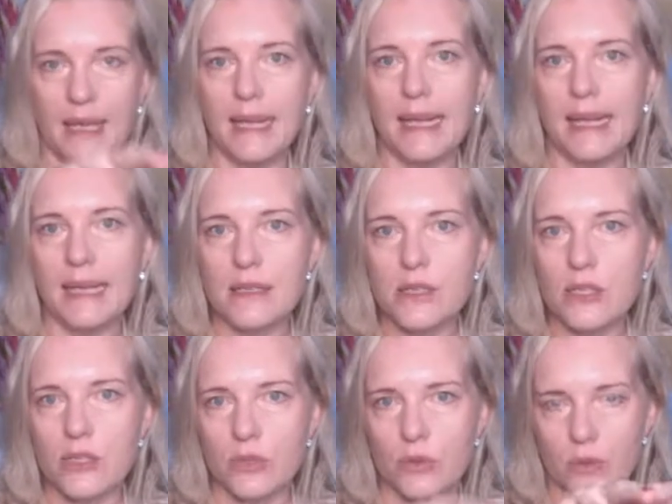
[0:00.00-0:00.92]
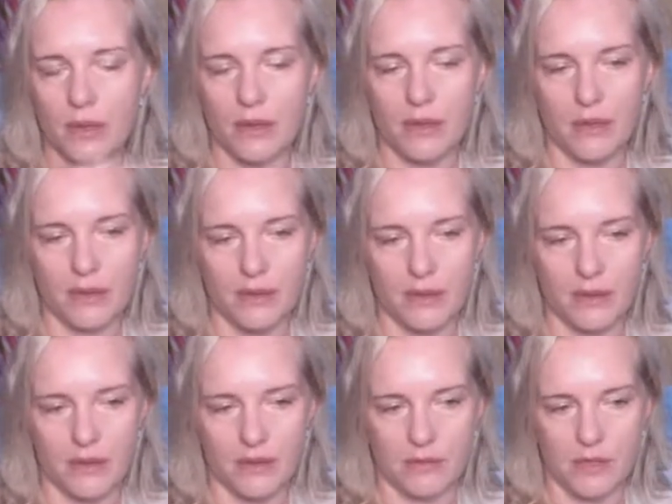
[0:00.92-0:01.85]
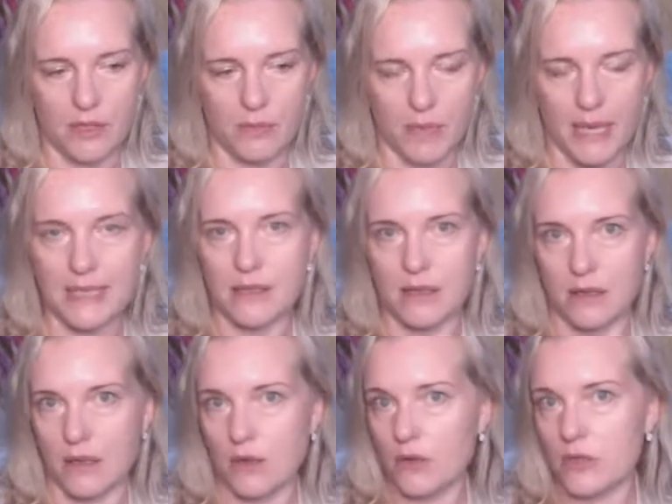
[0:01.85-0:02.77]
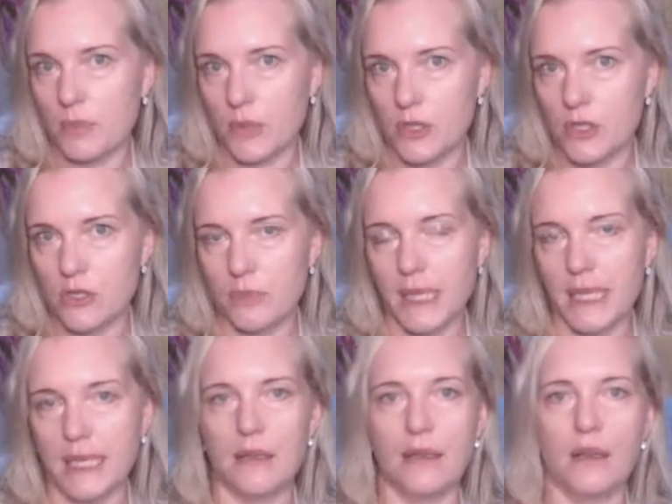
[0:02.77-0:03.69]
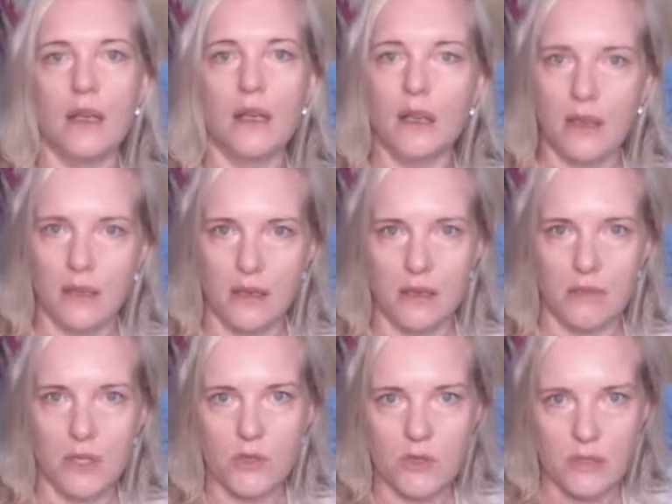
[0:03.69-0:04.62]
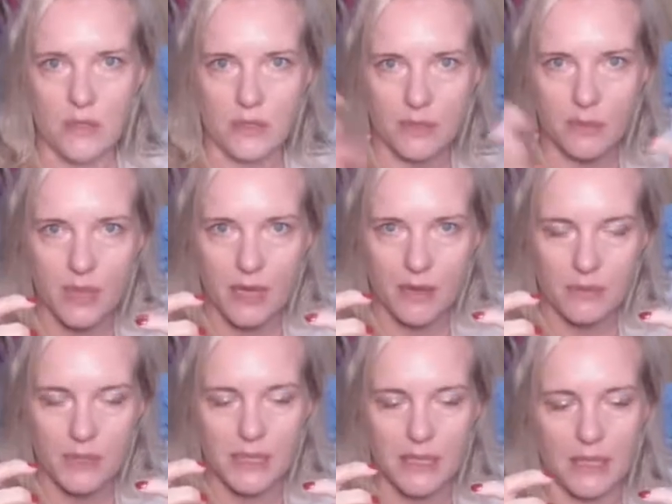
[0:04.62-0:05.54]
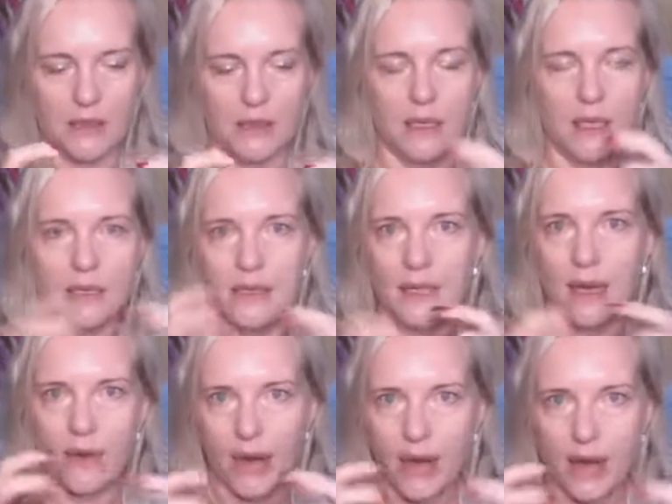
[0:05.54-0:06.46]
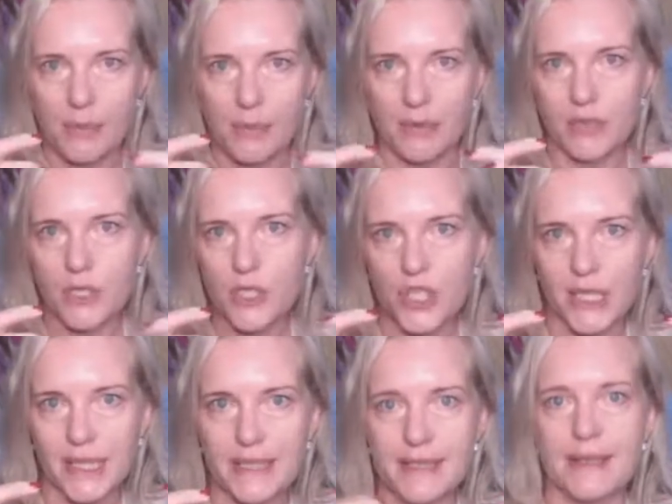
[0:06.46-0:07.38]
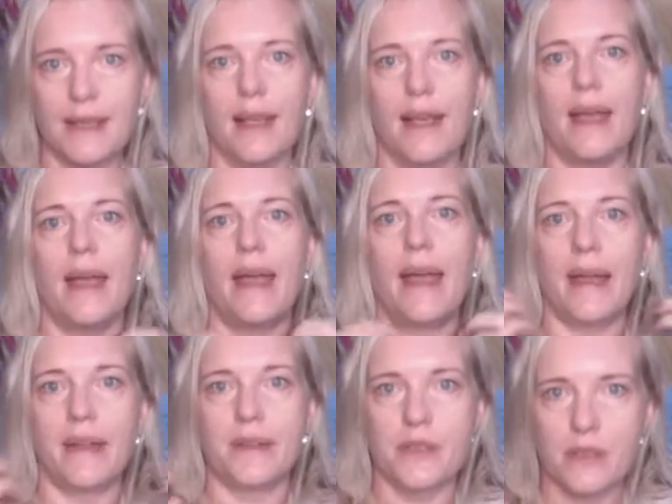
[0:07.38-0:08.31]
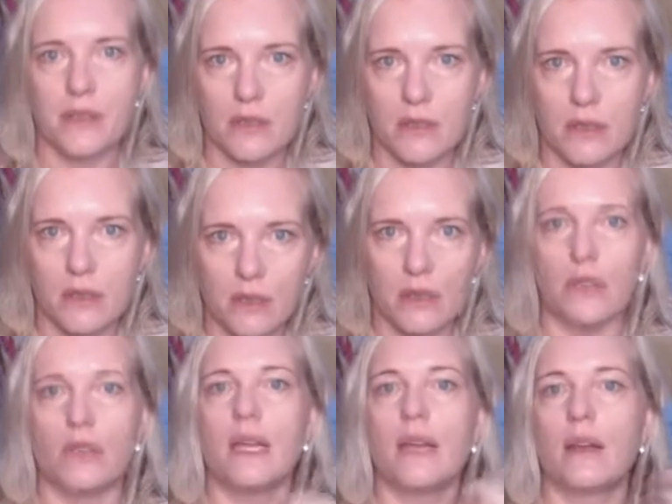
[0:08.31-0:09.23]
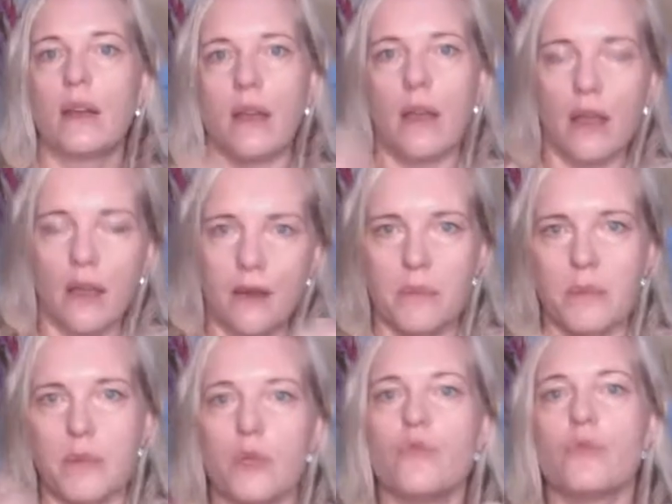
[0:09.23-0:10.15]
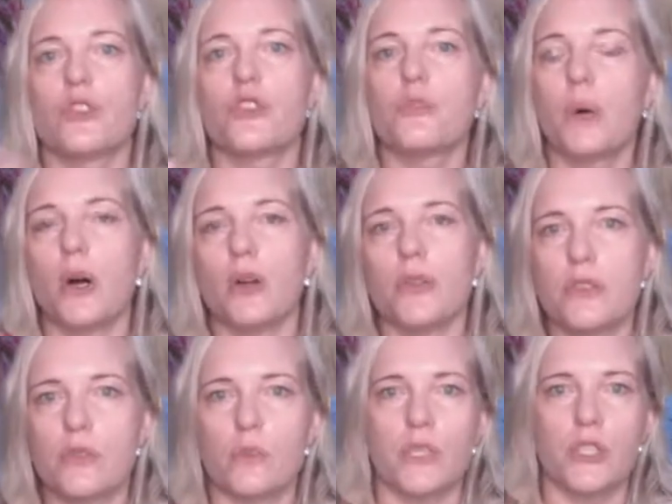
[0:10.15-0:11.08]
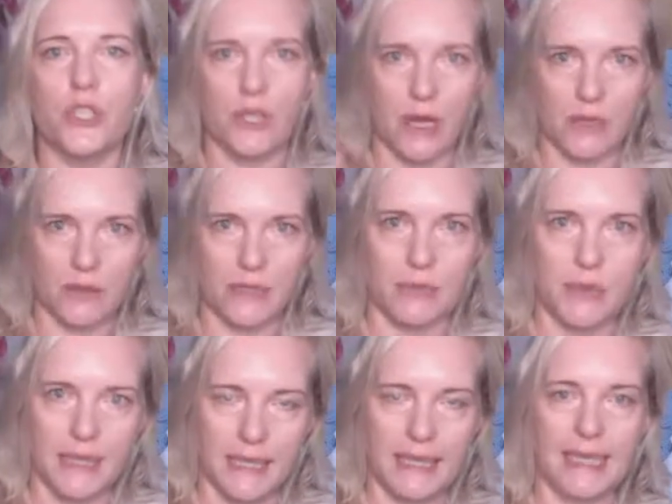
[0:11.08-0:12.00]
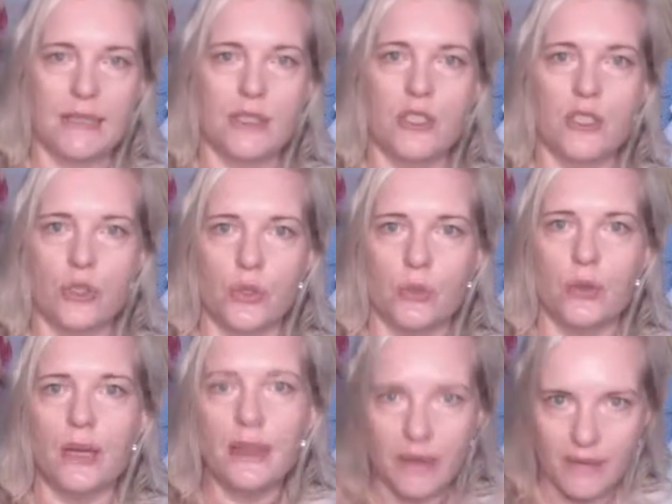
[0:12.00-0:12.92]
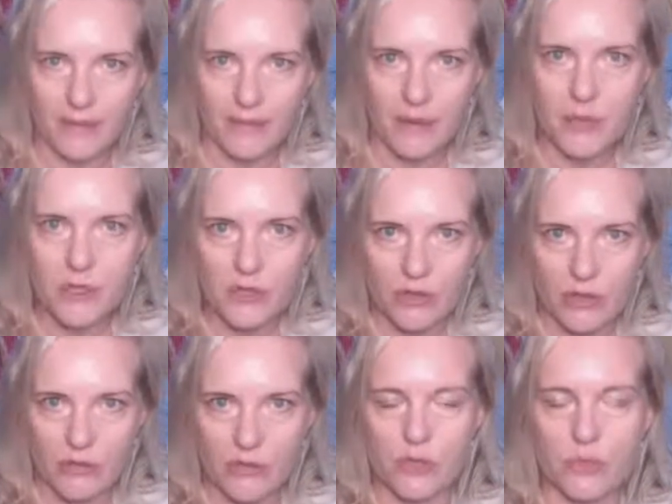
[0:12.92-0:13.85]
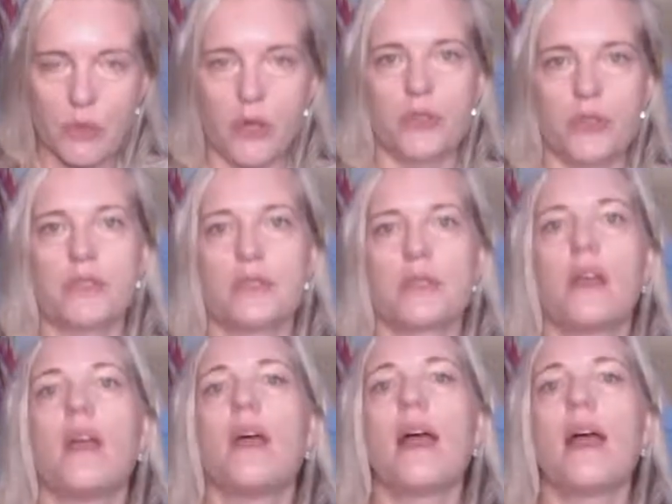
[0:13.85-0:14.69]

into the space that they're not supposed to be in. The immune system comes in, it's now hypervigilant, and you get an immune response, which ultimately leads to an inflammatory response.